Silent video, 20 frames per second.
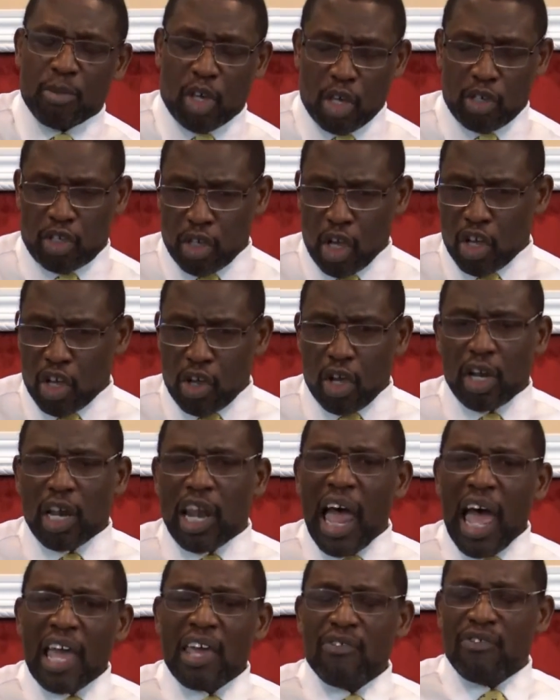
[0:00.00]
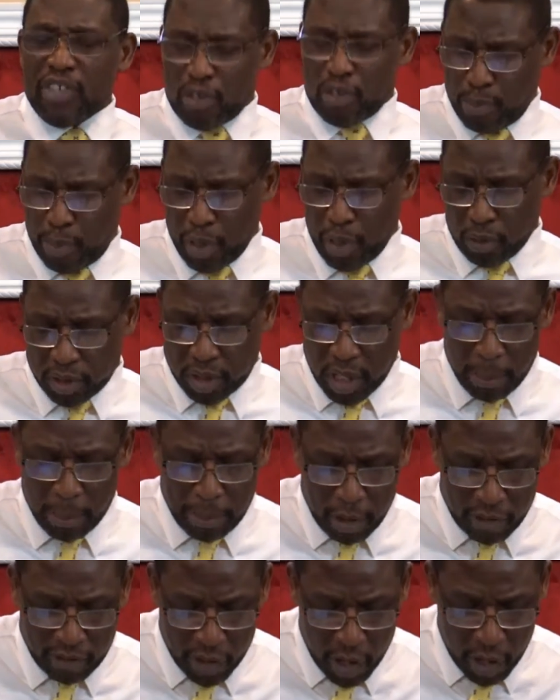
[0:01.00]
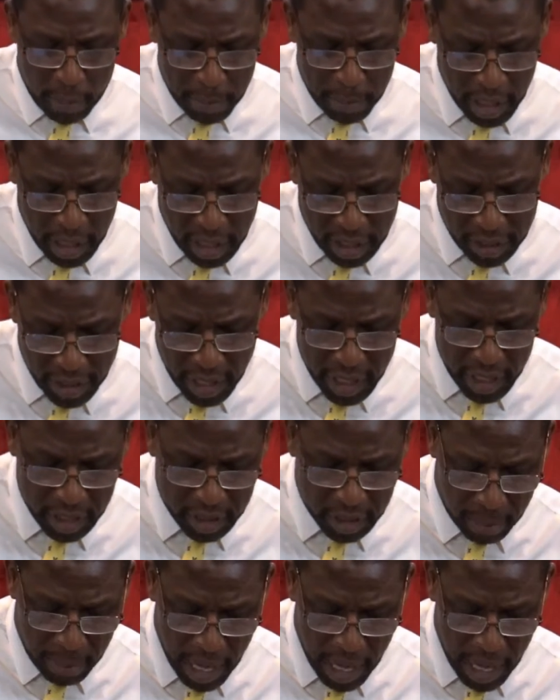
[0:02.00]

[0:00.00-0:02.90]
because your life is built up of many things.